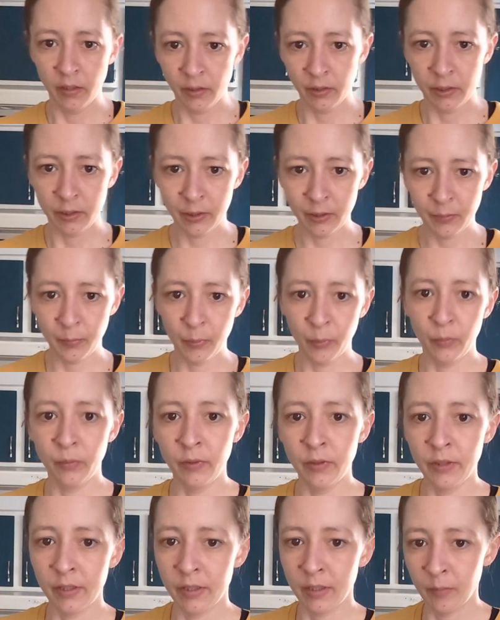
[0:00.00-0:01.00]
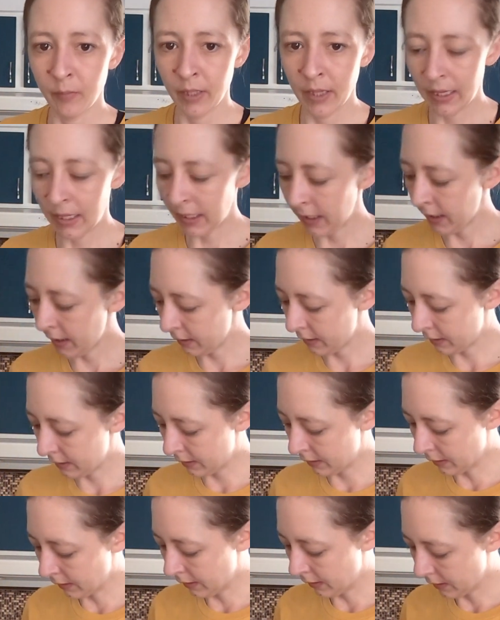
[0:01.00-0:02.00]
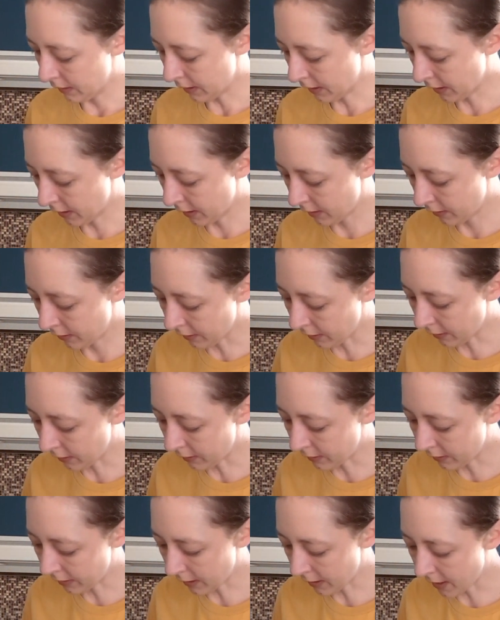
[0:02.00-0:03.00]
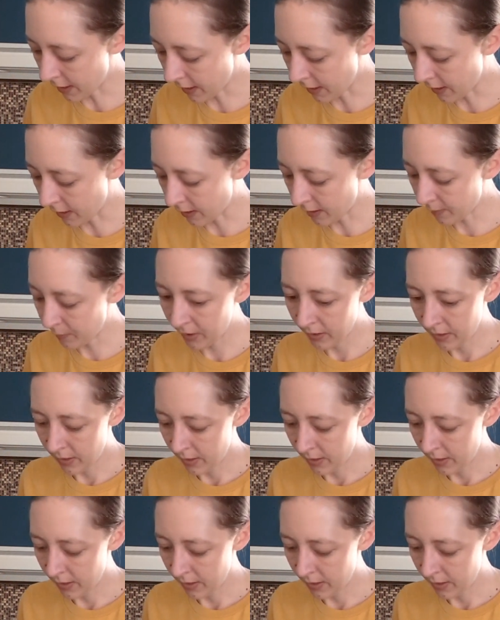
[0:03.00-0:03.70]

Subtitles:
spoon some of this onto the top.